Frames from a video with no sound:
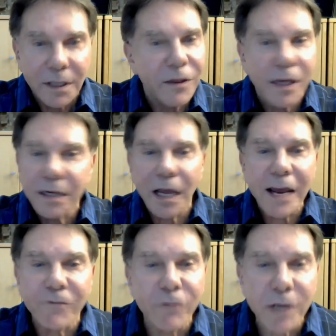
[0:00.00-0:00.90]
then
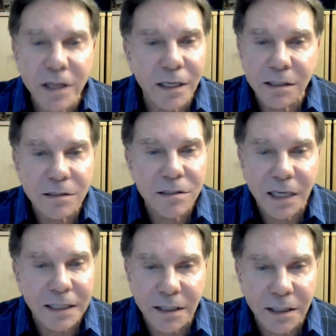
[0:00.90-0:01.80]
everything
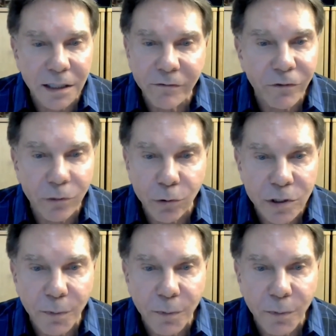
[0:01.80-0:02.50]
inside the influence